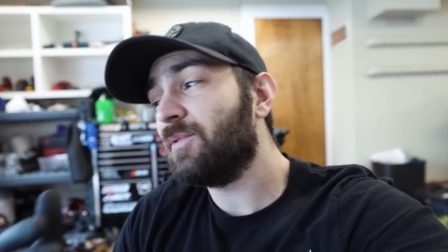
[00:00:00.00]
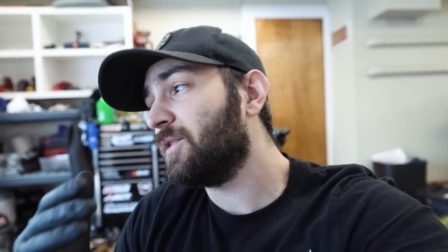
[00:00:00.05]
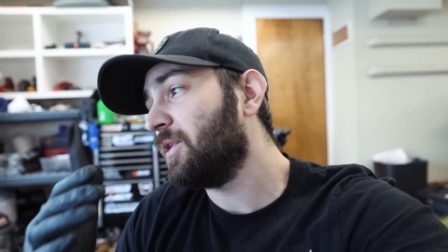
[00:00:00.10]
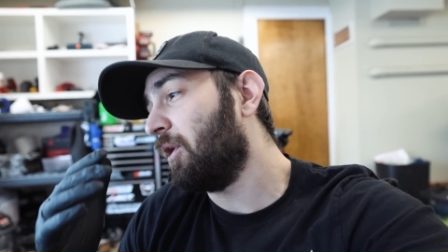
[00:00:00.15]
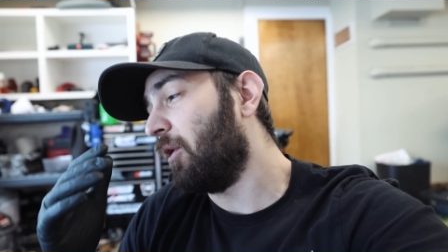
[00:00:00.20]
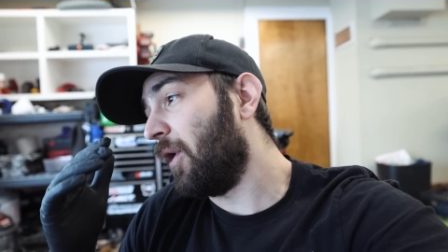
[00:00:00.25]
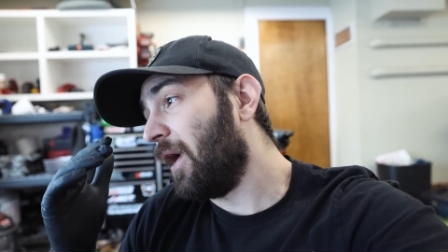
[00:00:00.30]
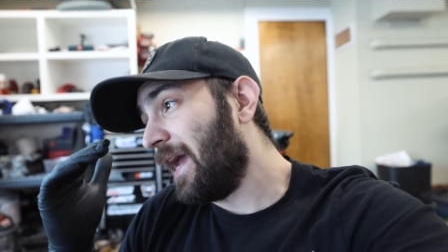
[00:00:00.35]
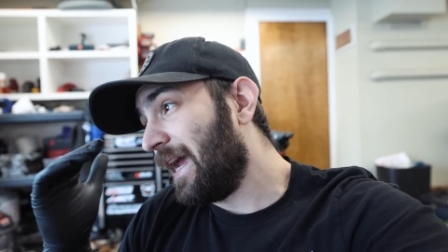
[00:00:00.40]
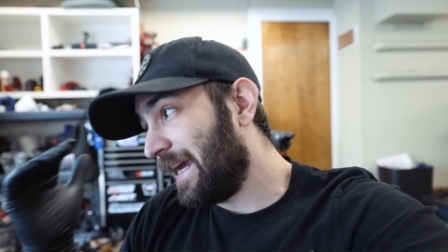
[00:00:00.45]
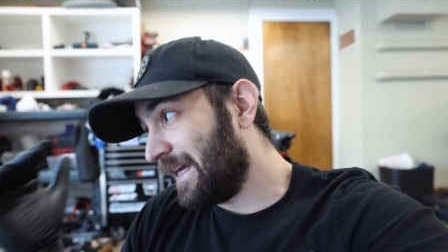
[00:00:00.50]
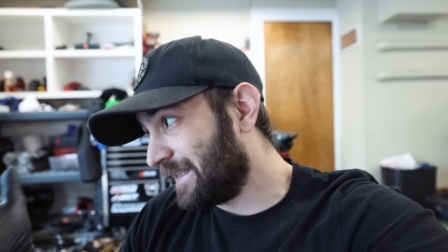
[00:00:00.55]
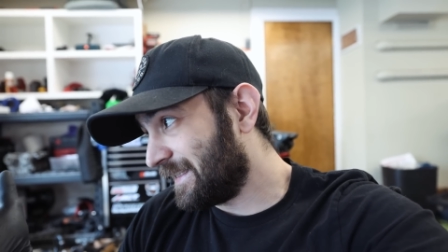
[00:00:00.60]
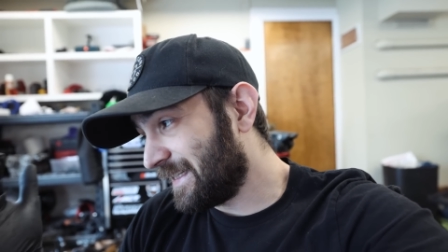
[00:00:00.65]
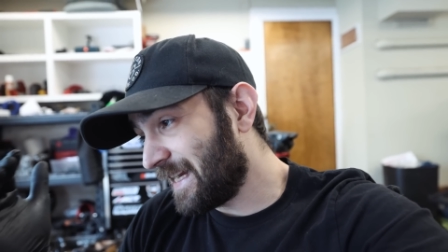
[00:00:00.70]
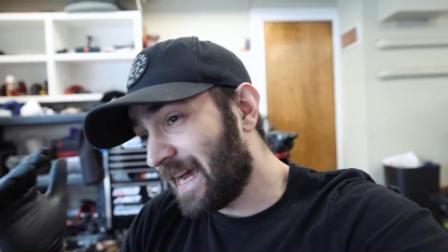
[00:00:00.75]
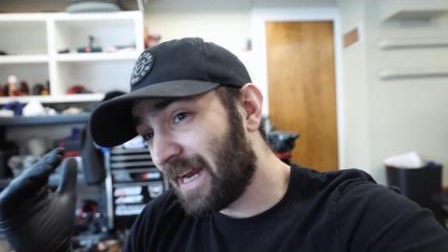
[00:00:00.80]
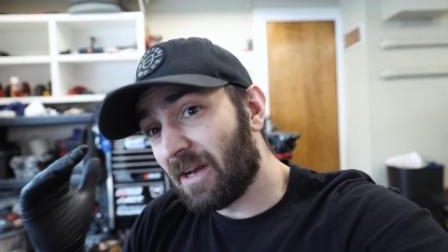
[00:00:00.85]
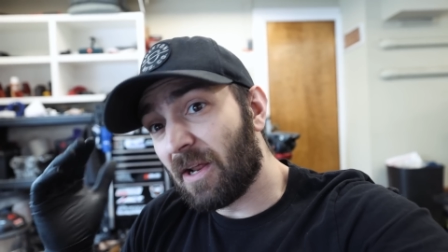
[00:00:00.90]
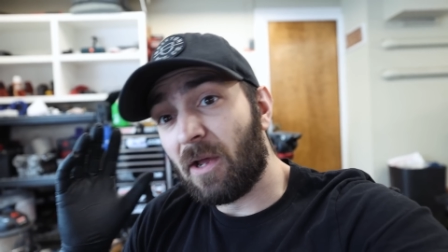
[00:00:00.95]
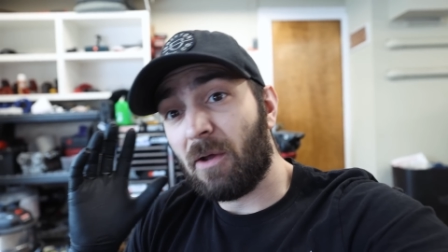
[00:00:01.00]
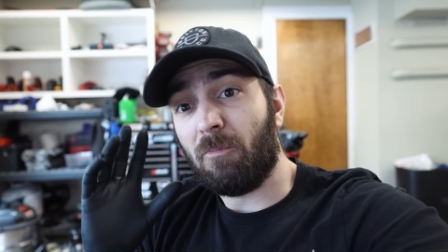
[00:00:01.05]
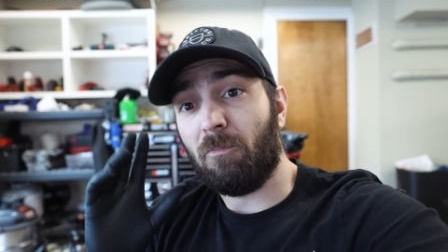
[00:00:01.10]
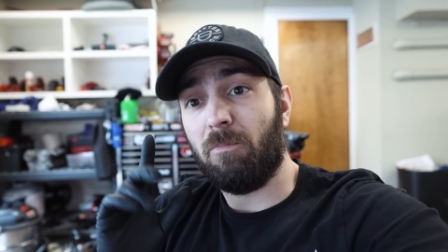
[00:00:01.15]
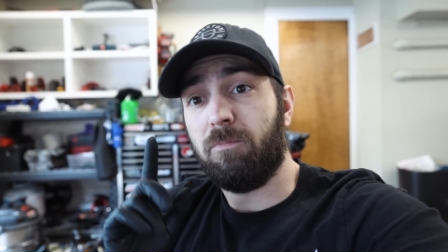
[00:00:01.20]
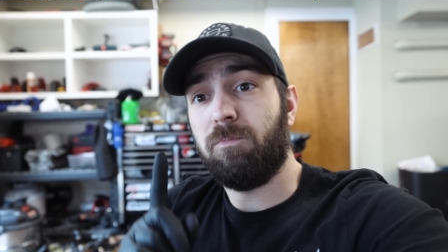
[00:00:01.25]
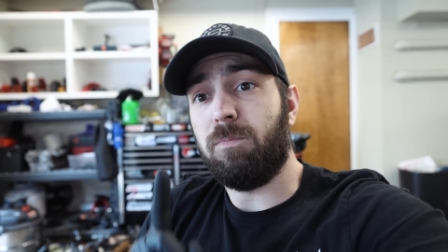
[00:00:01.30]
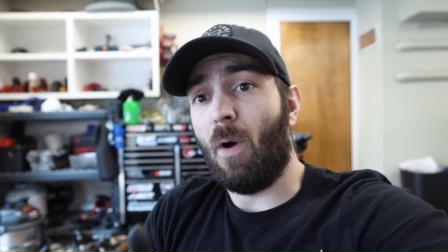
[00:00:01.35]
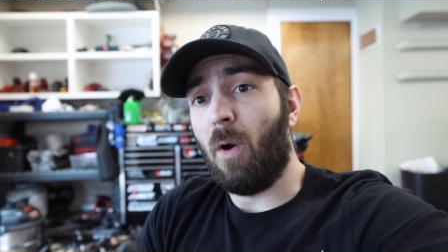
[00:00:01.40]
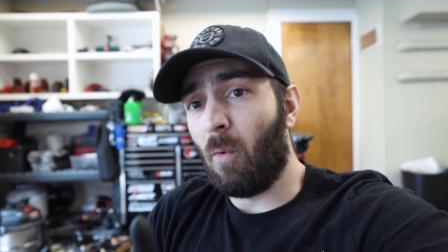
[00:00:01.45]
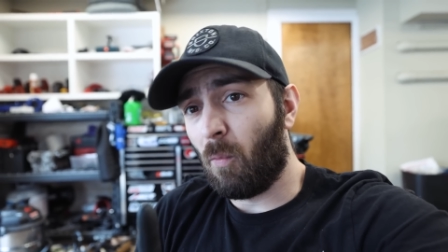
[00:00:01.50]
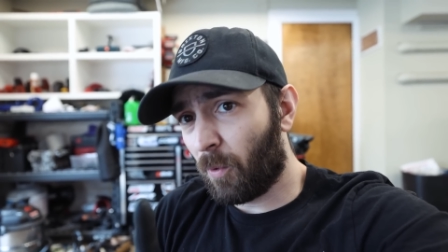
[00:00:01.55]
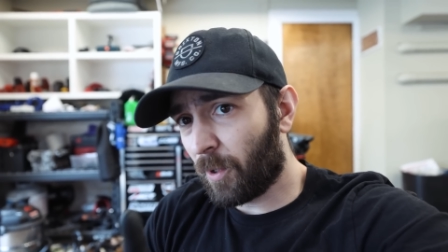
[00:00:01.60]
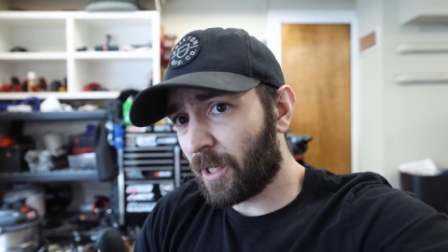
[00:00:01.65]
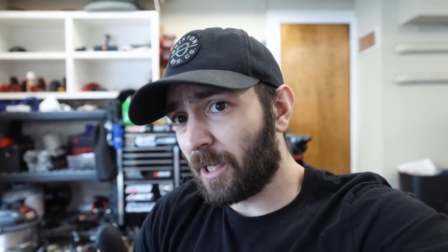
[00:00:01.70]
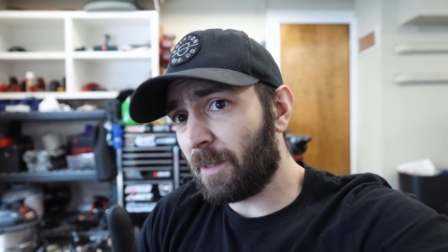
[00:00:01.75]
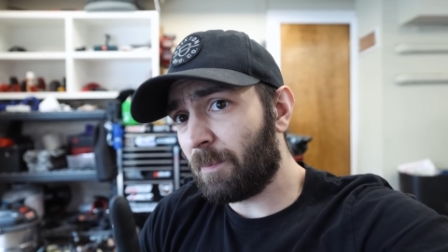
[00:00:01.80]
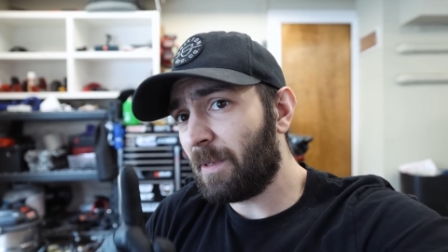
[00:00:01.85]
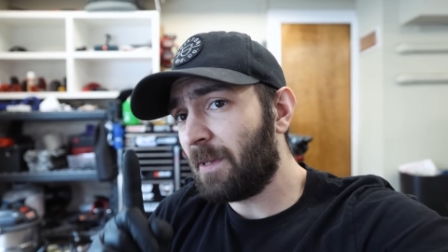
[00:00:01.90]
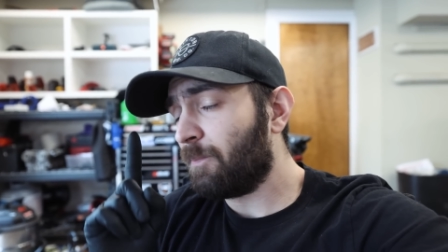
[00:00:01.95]
So instead, we're
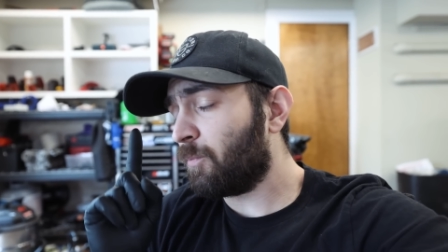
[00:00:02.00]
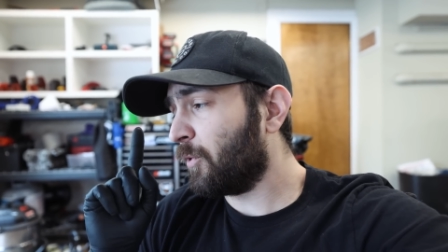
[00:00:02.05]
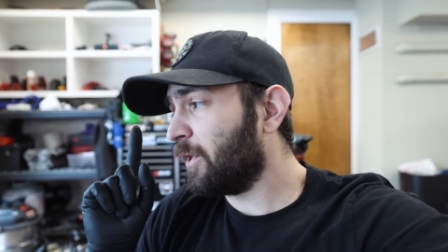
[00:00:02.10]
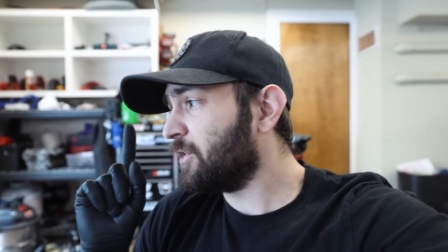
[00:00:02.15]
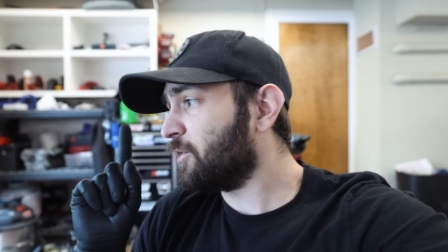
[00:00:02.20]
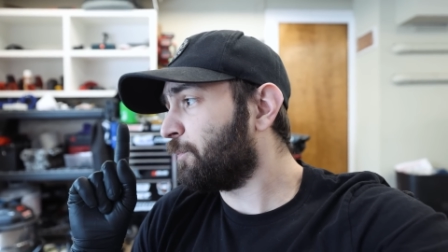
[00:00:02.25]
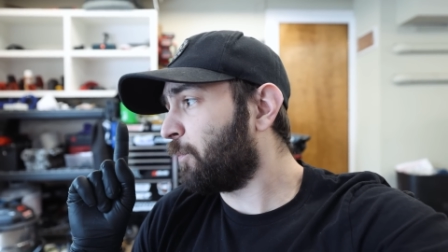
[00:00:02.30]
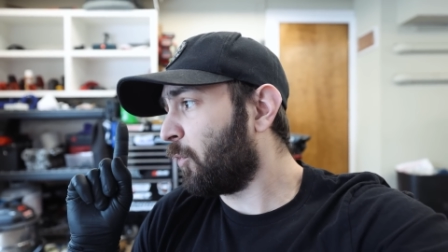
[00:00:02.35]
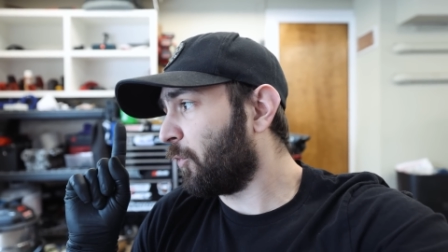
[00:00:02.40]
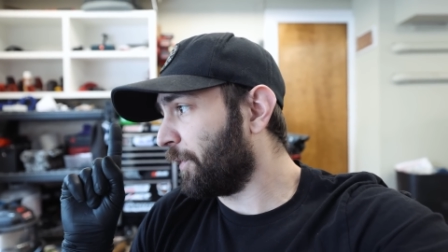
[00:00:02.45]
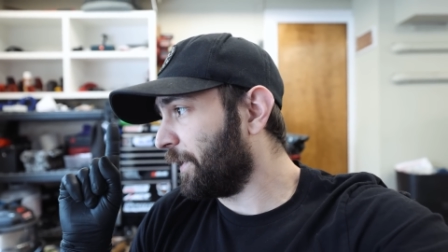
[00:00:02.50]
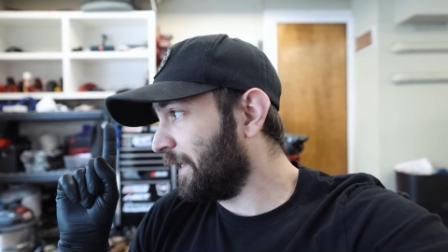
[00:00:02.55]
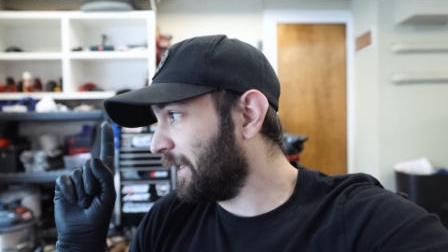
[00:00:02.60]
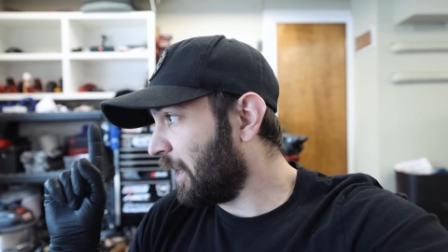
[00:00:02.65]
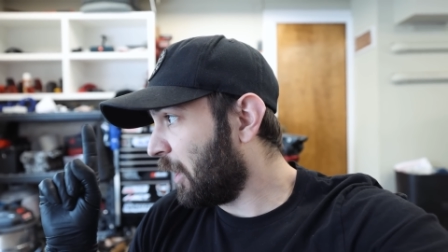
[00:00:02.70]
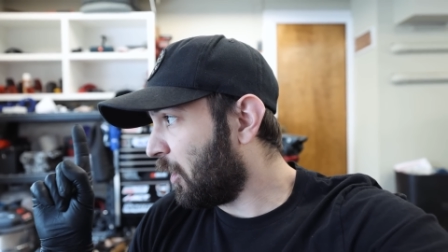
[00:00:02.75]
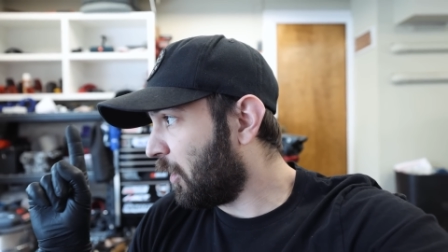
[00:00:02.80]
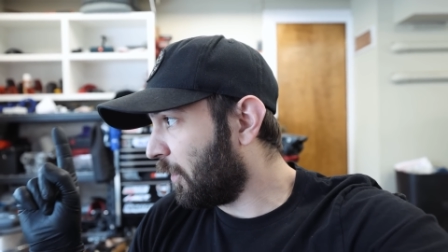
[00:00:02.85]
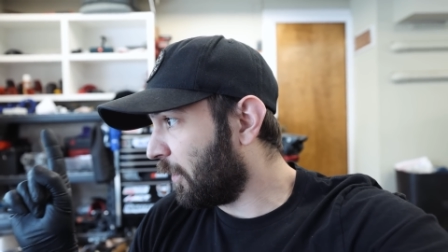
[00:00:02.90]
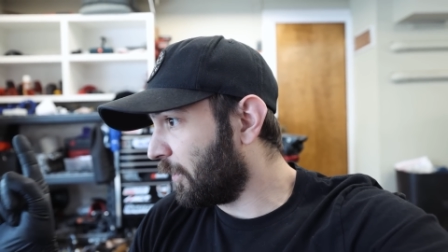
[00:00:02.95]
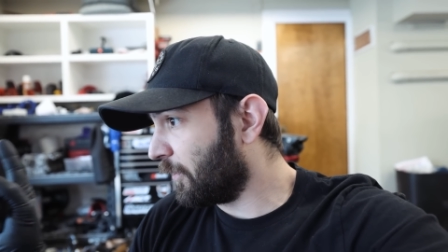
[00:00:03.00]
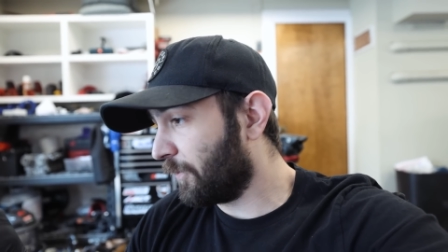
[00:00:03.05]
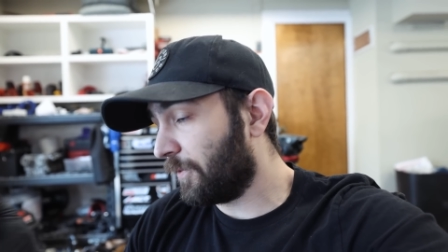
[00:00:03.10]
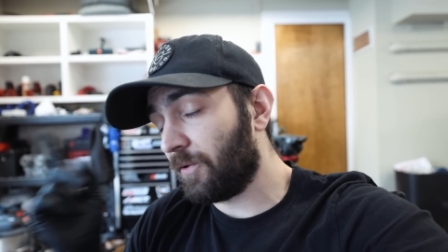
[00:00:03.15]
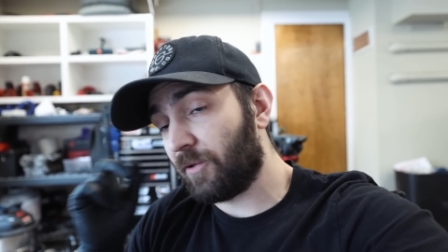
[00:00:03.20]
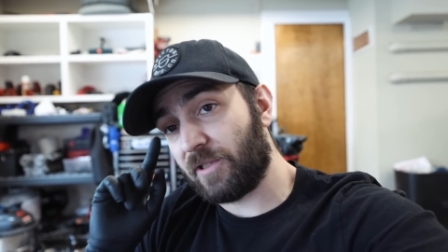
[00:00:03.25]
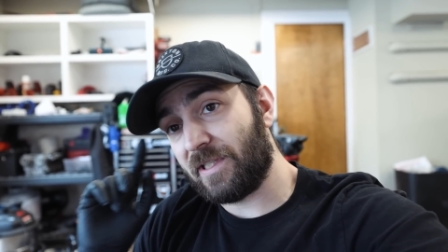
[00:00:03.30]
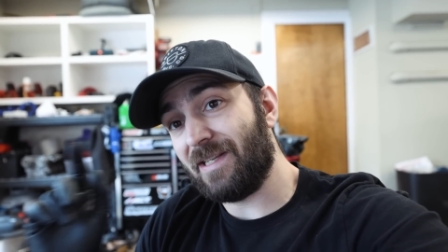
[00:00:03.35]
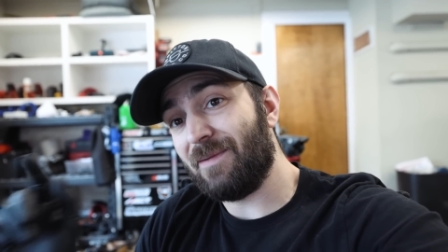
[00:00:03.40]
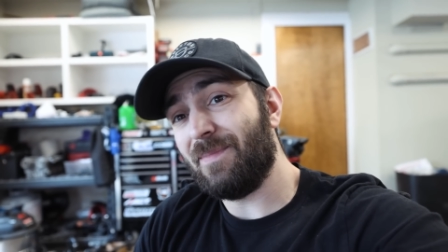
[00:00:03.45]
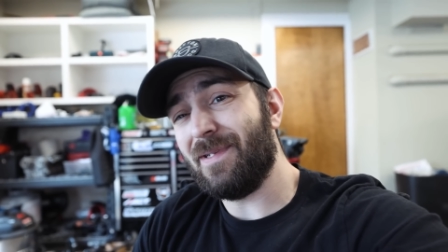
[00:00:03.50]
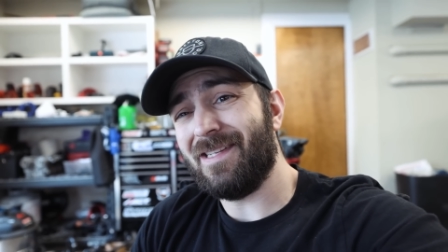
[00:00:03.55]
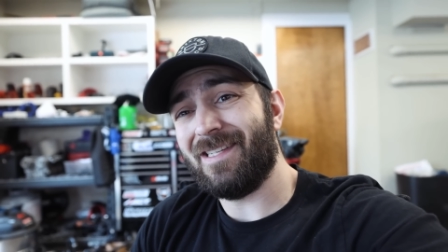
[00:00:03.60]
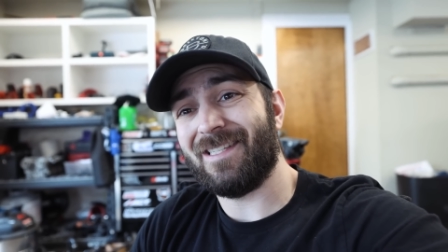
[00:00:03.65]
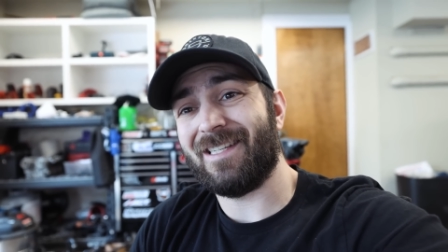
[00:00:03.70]
gonna be bridge porting our thirteen B